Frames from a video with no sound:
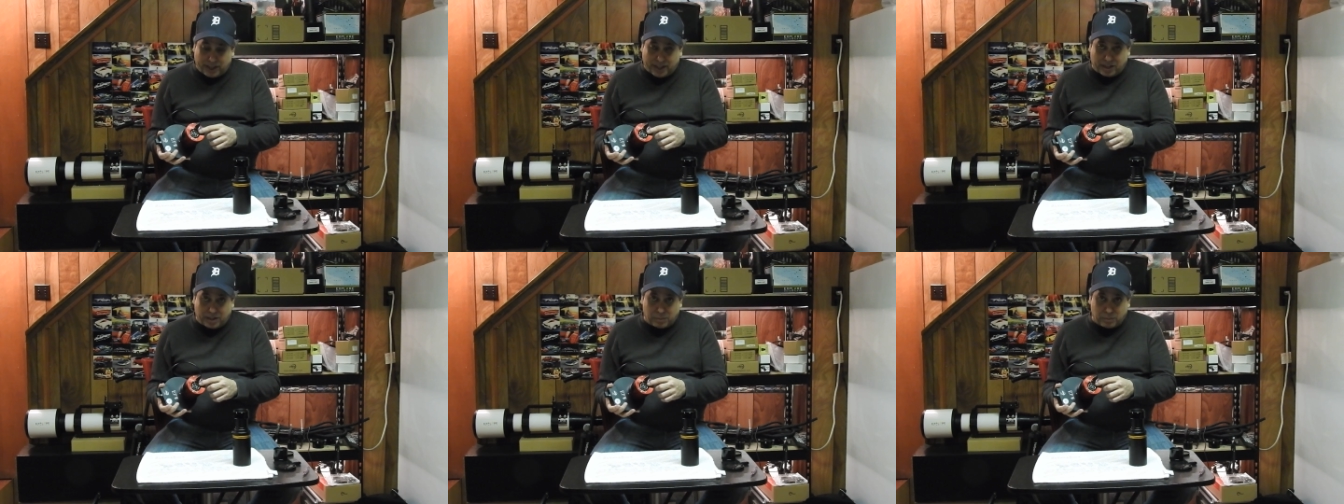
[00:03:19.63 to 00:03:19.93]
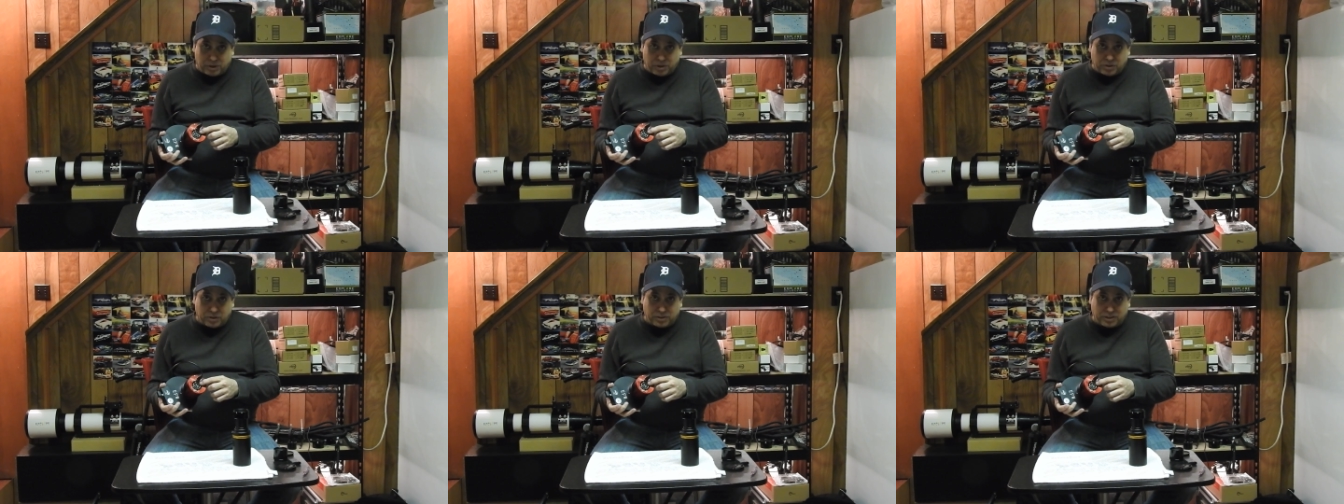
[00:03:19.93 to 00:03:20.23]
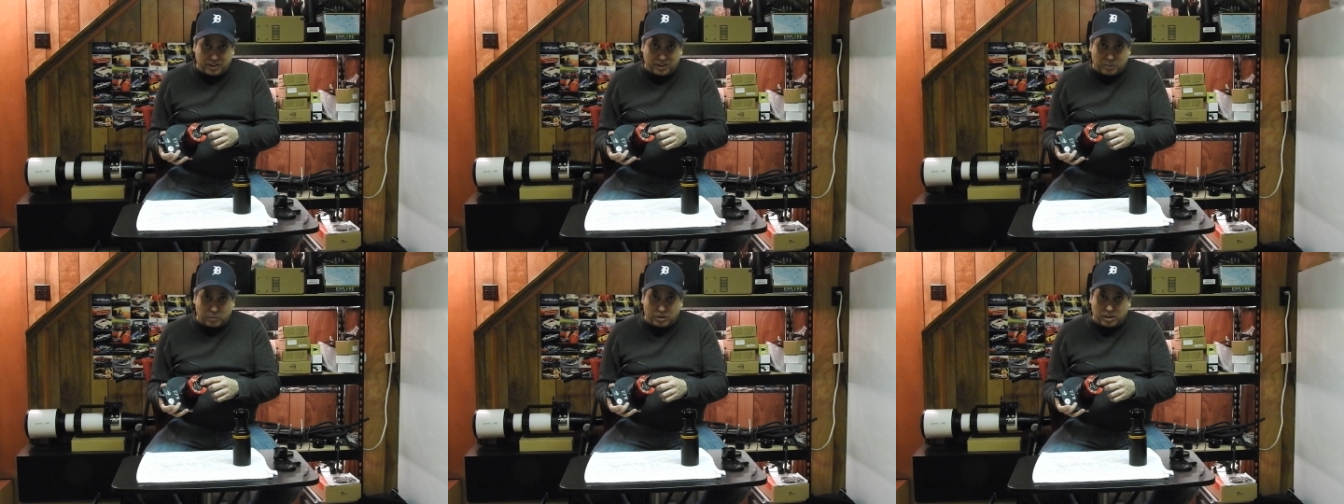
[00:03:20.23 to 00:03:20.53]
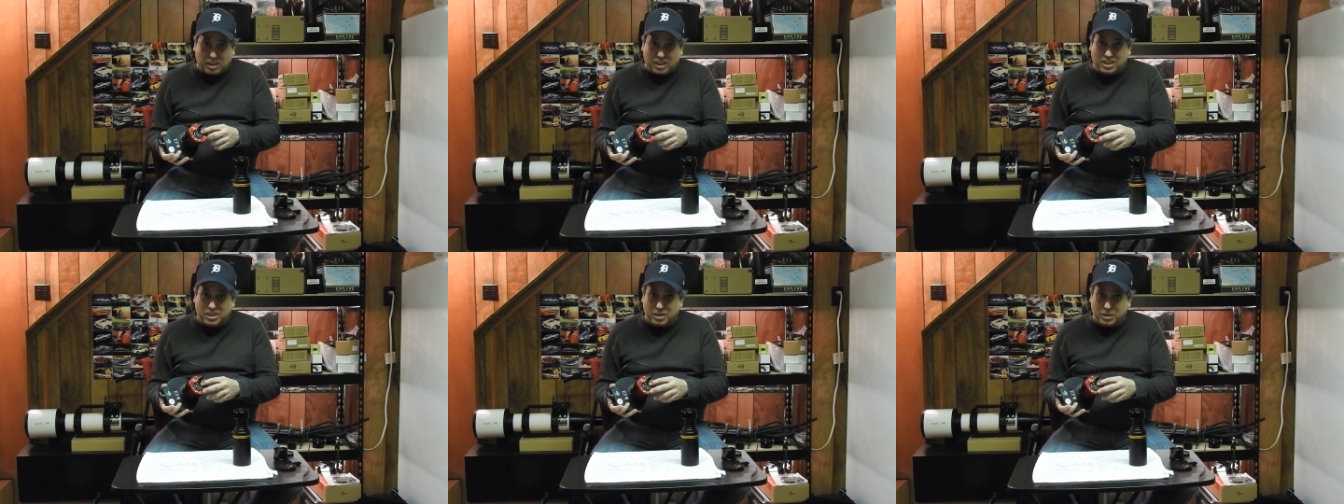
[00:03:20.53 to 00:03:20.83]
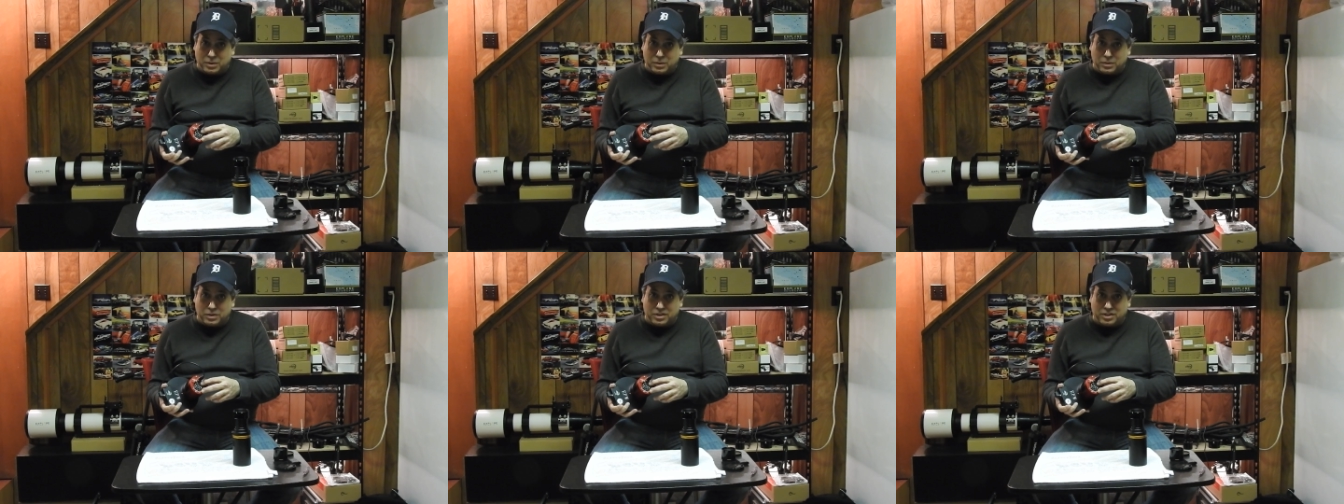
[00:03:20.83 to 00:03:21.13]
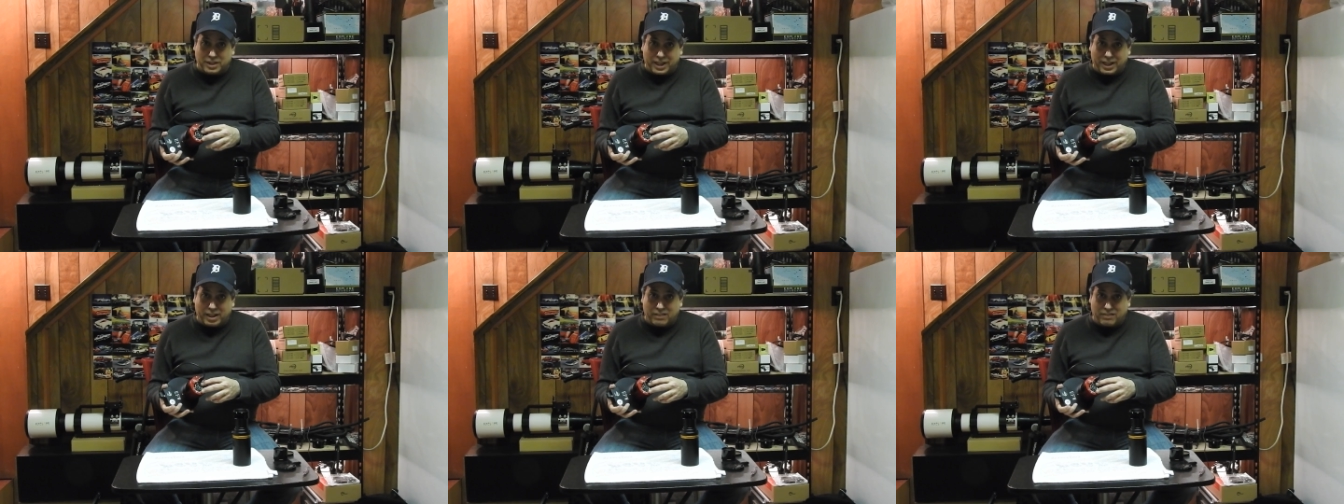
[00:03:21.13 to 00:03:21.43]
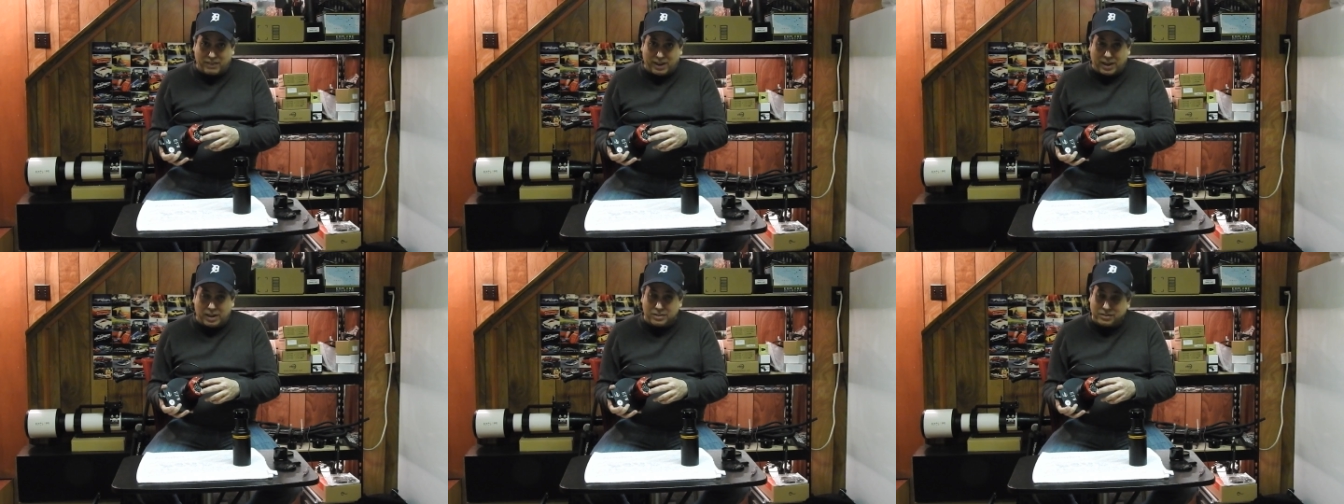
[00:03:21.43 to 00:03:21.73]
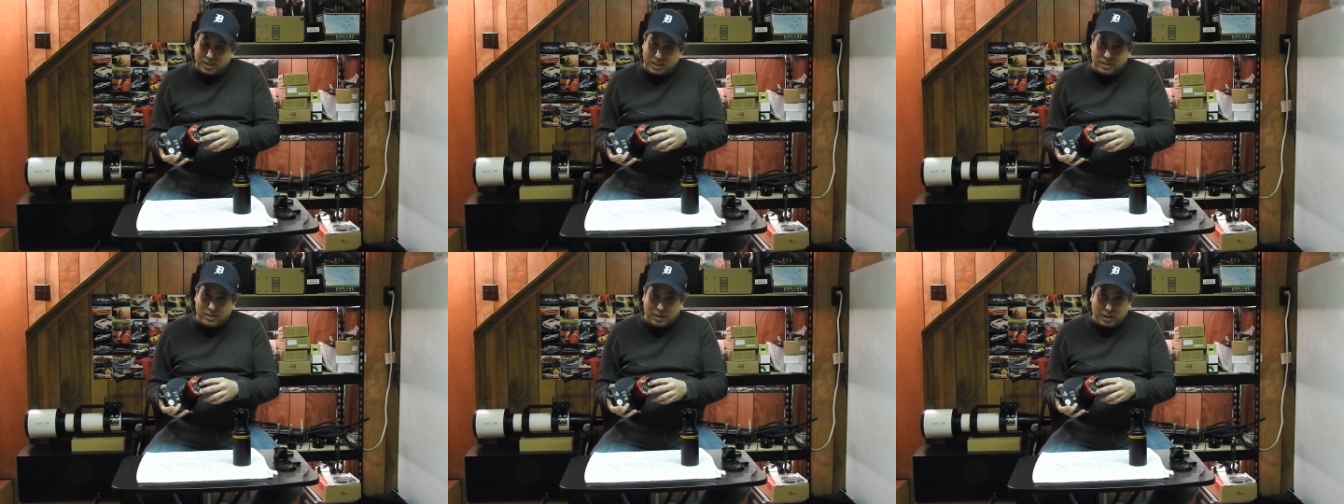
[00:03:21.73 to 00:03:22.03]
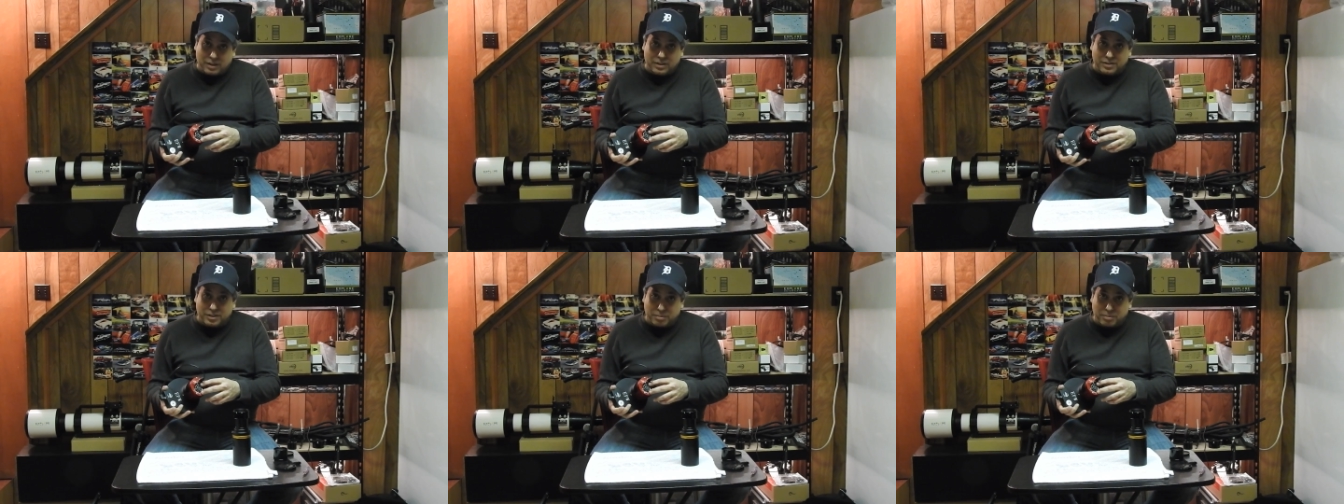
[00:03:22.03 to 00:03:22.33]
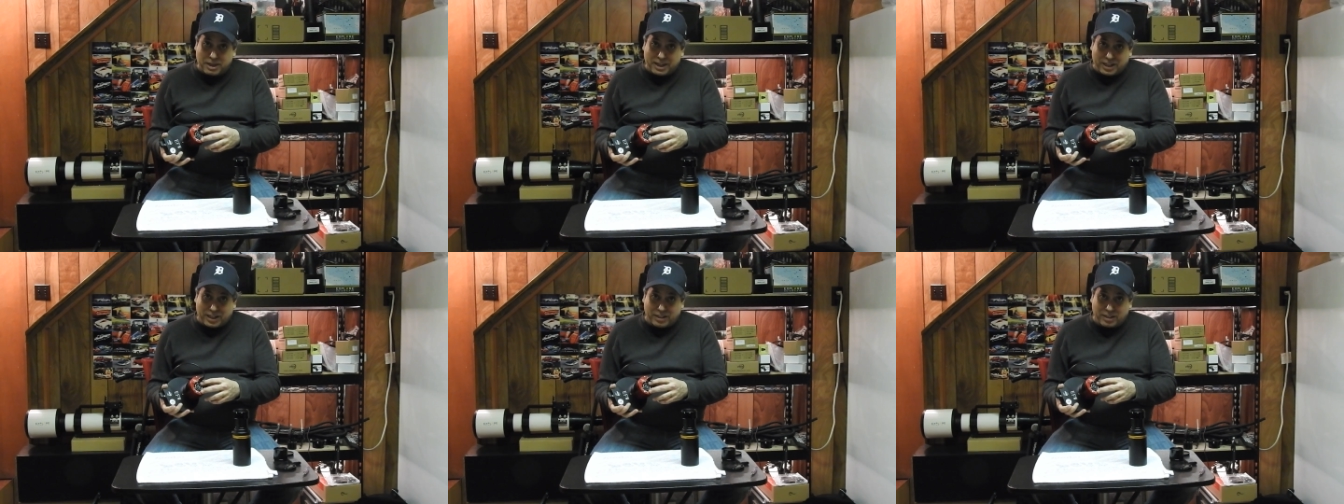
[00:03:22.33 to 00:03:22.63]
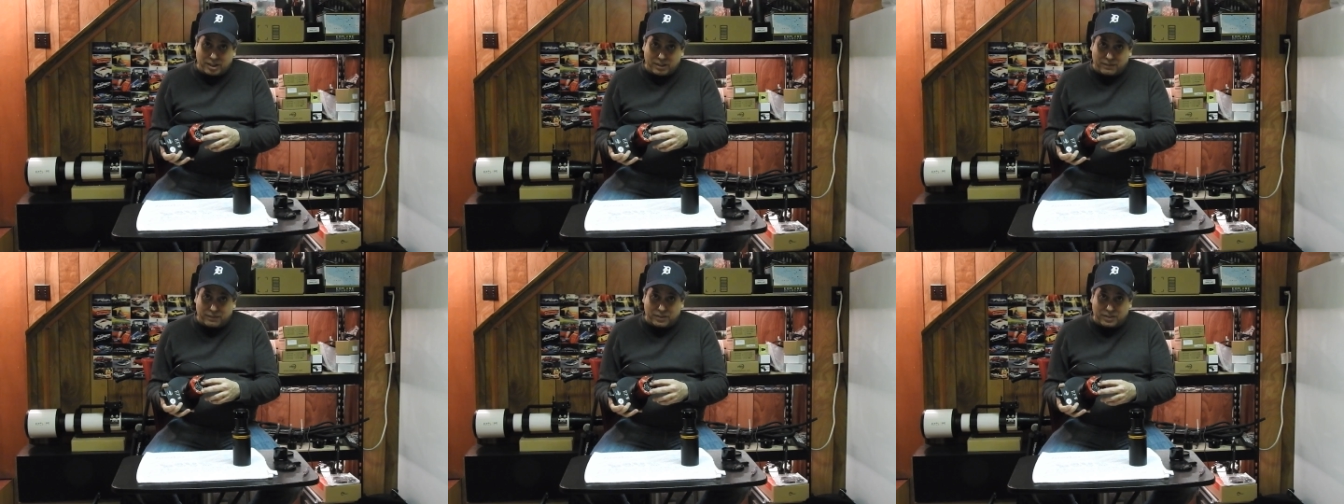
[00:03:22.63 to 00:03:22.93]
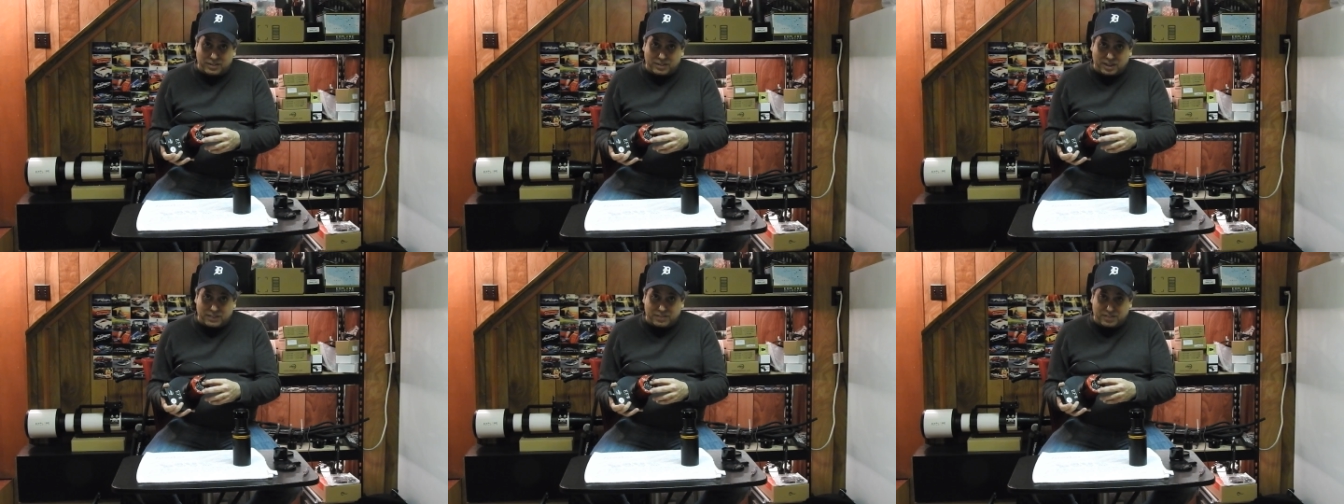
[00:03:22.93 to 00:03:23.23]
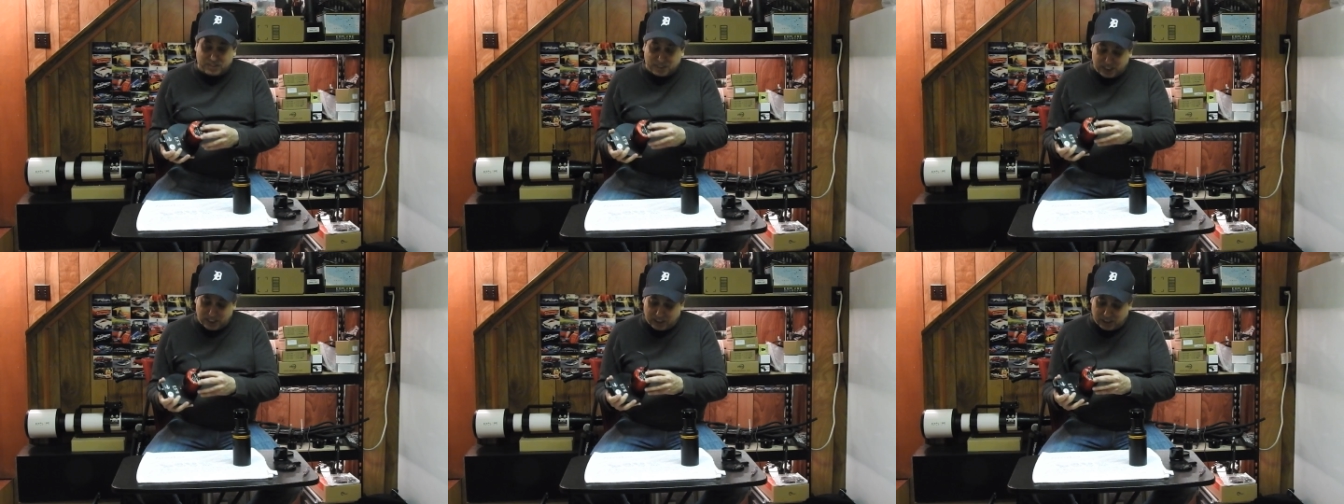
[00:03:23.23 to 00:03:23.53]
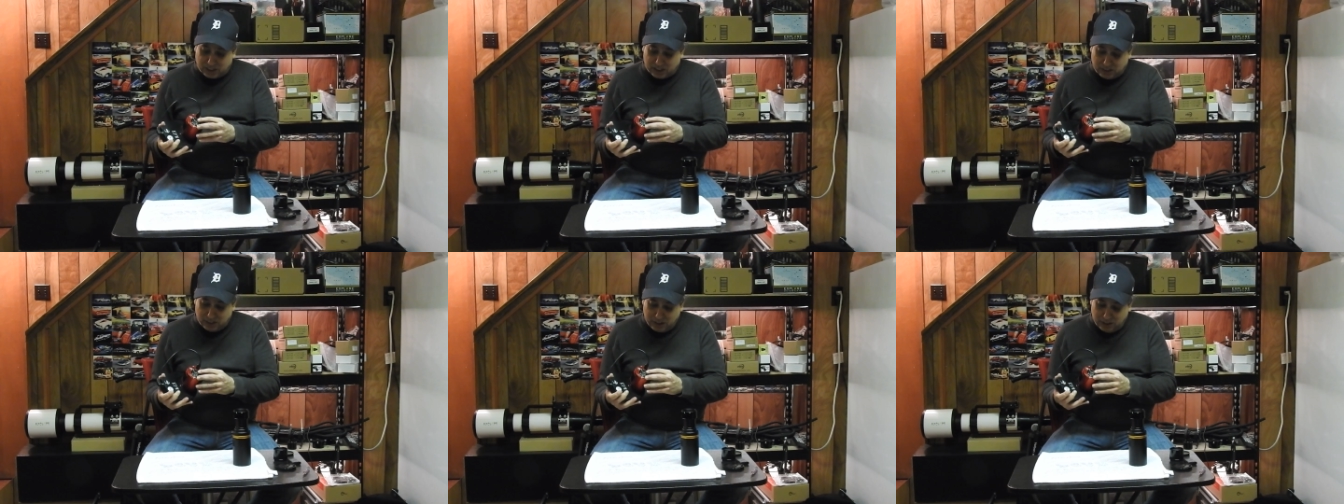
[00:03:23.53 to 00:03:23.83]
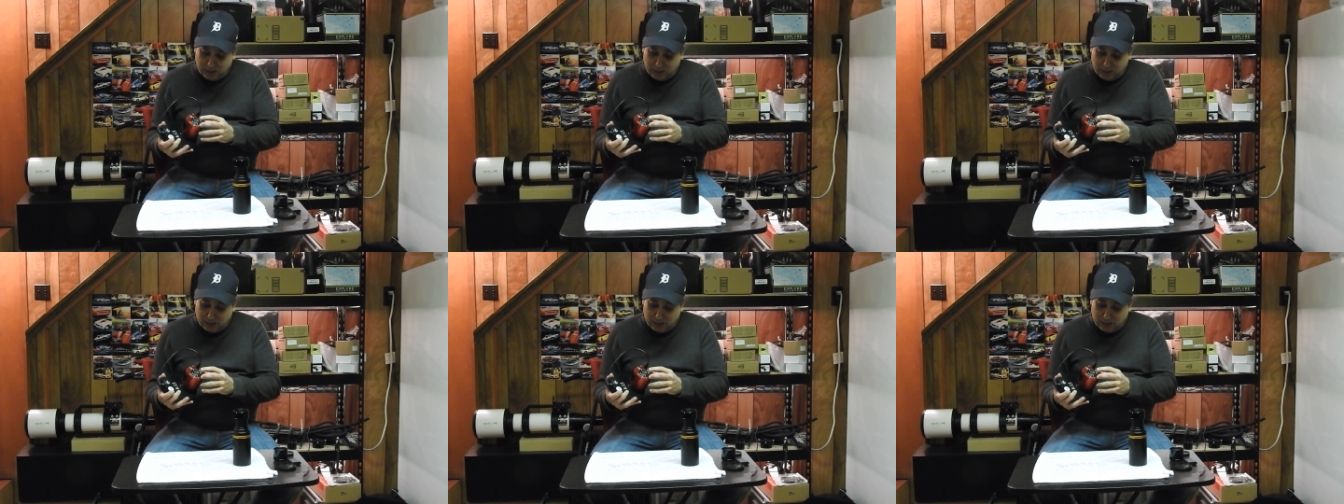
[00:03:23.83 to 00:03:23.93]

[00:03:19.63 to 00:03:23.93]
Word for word: And when you're dealing with huge data files, it does make a difference. I've seen it.